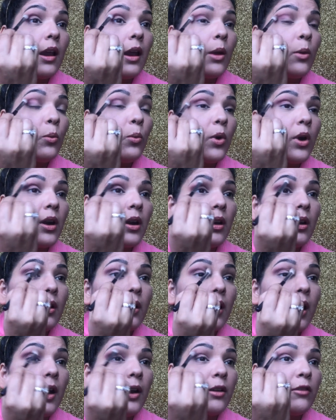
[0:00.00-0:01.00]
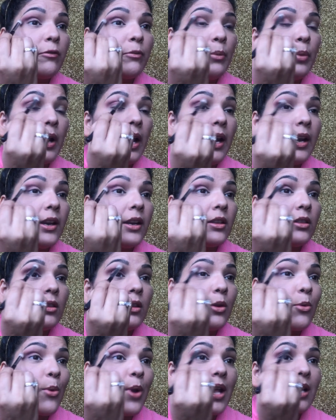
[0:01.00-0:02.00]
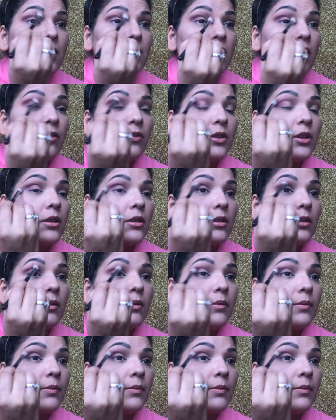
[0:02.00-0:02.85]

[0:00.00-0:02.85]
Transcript: And work, kind of blend the rest of the